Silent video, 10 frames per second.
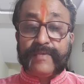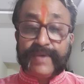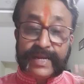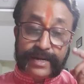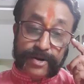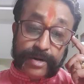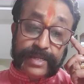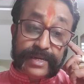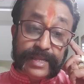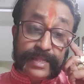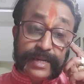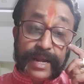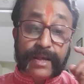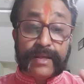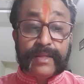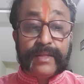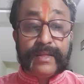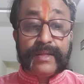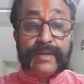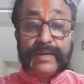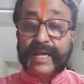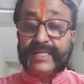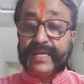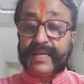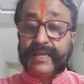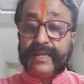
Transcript: When her daughter Indra Raje